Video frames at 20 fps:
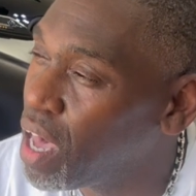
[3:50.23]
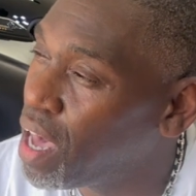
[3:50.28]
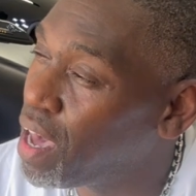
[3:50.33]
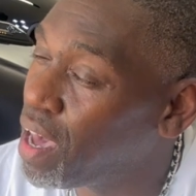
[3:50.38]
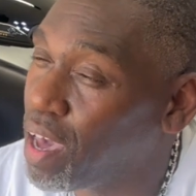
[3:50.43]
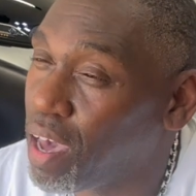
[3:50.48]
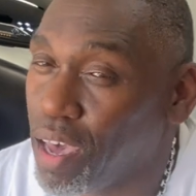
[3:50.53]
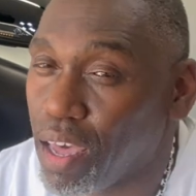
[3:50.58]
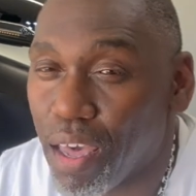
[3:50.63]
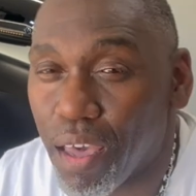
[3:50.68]

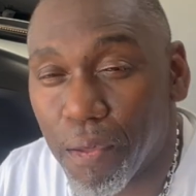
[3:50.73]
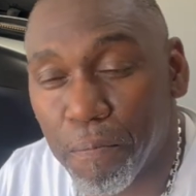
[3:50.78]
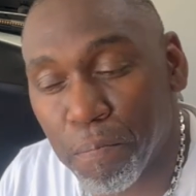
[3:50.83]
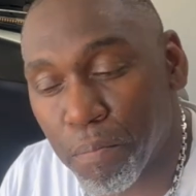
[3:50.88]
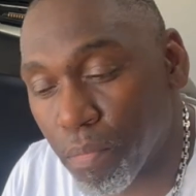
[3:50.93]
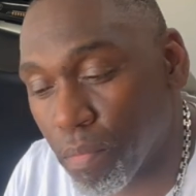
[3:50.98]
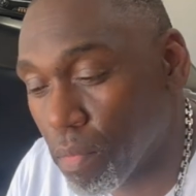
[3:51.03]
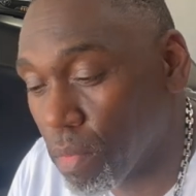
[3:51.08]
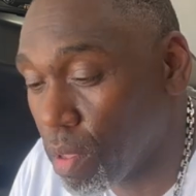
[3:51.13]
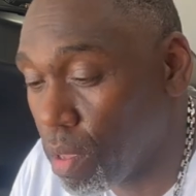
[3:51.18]
And
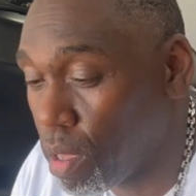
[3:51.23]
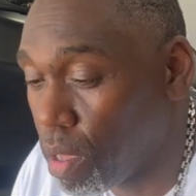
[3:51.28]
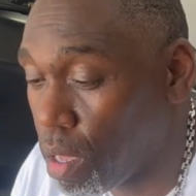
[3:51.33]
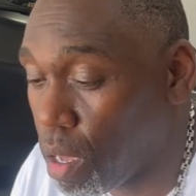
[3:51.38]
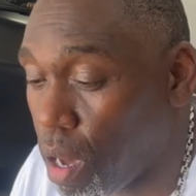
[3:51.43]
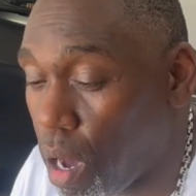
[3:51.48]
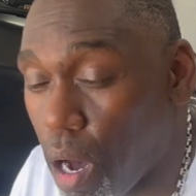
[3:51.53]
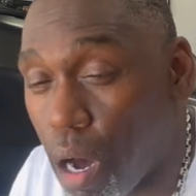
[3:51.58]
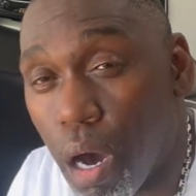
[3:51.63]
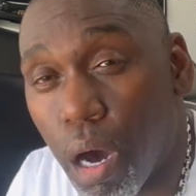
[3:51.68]

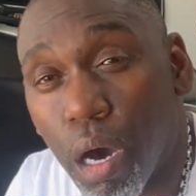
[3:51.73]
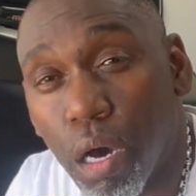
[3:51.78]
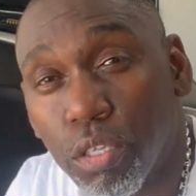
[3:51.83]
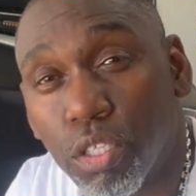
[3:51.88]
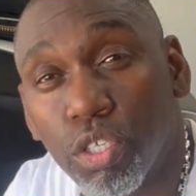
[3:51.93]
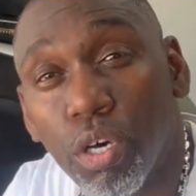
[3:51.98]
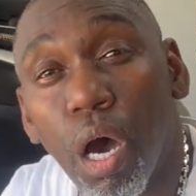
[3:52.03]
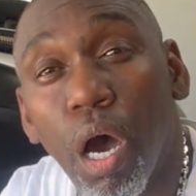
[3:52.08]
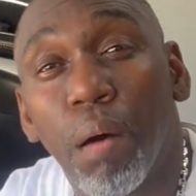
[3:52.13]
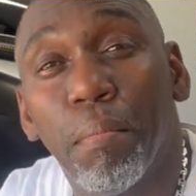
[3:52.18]

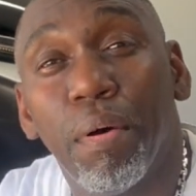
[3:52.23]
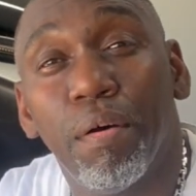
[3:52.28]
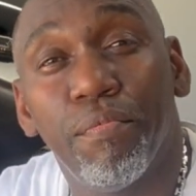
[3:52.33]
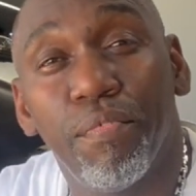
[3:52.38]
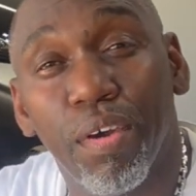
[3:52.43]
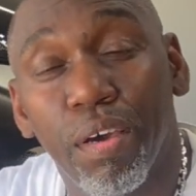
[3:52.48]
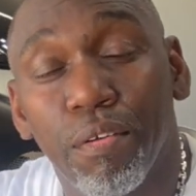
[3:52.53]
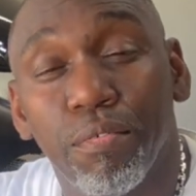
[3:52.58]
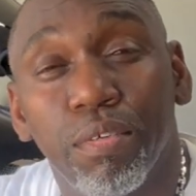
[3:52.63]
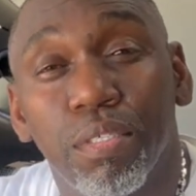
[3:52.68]
to all my
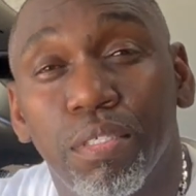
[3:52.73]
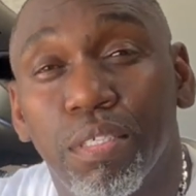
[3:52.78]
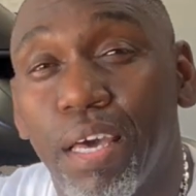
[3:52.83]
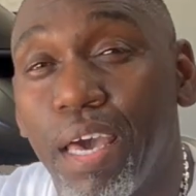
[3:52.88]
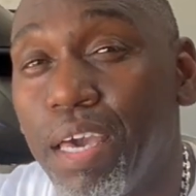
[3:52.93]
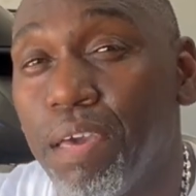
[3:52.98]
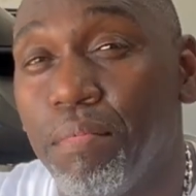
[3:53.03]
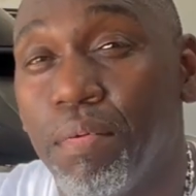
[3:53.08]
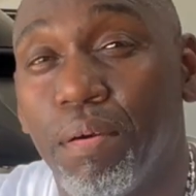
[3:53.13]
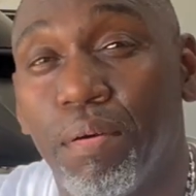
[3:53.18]
veterans,
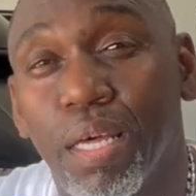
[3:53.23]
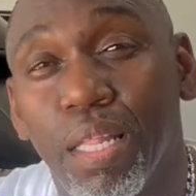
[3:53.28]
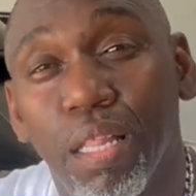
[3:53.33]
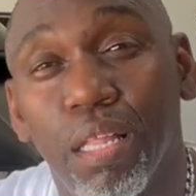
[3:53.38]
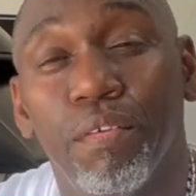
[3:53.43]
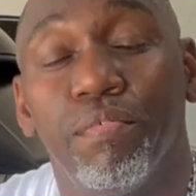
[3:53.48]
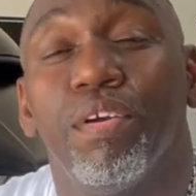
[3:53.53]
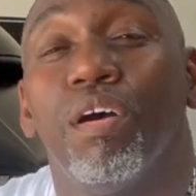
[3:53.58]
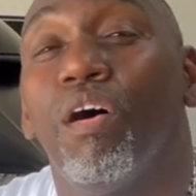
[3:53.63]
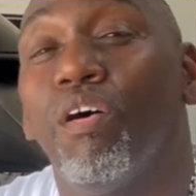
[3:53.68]
hey, man,
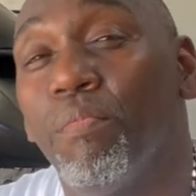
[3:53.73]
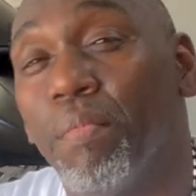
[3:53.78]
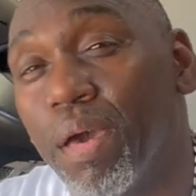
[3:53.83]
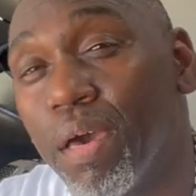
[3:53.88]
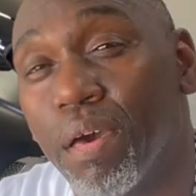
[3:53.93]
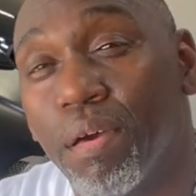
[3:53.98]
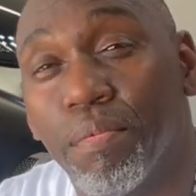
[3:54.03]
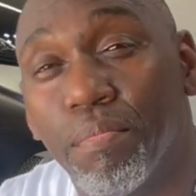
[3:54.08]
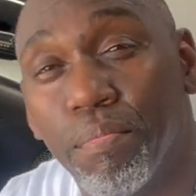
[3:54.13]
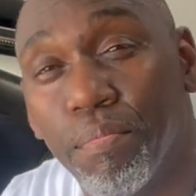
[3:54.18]
love y'all,
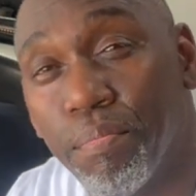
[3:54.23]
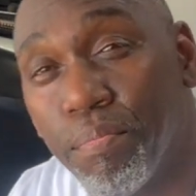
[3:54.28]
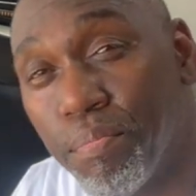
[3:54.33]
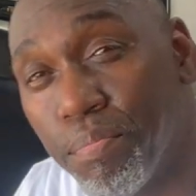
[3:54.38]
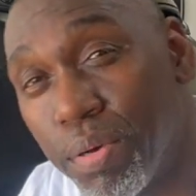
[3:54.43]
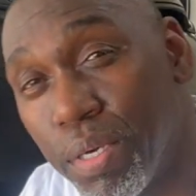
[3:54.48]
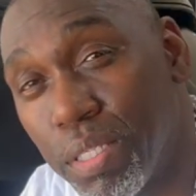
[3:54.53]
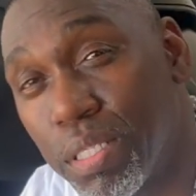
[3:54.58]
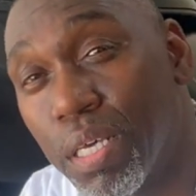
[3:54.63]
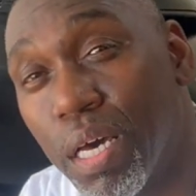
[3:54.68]
man.
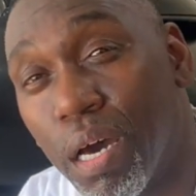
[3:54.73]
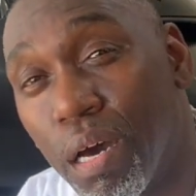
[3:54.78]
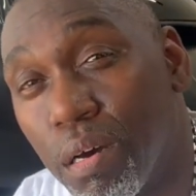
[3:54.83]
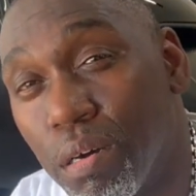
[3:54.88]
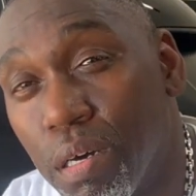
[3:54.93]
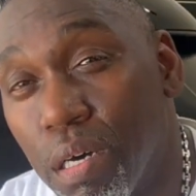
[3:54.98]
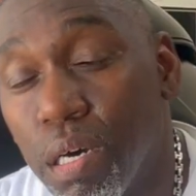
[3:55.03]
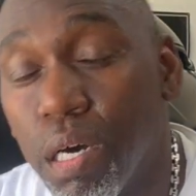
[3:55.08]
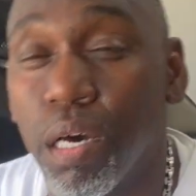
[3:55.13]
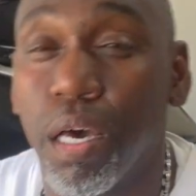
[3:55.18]
Peace out.
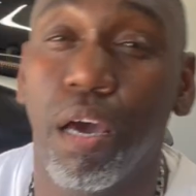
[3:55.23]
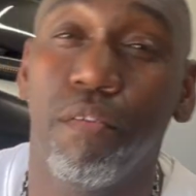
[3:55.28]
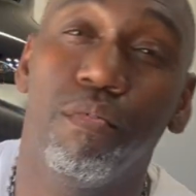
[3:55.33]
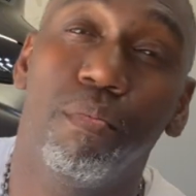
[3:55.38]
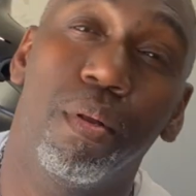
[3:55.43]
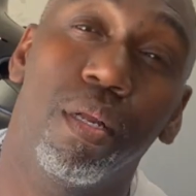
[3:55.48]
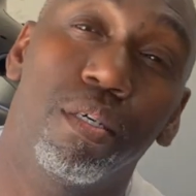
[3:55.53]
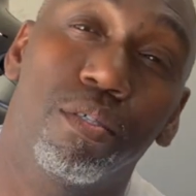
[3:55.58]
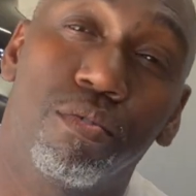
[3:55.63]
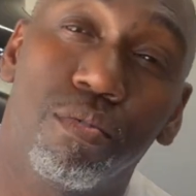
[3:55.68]
Have a
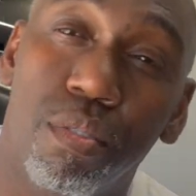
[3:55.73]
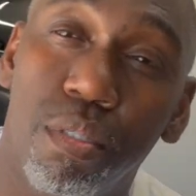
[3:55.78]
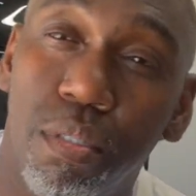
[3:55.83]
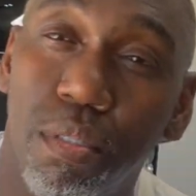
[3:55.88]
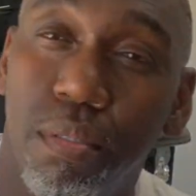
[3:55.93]
blessed one.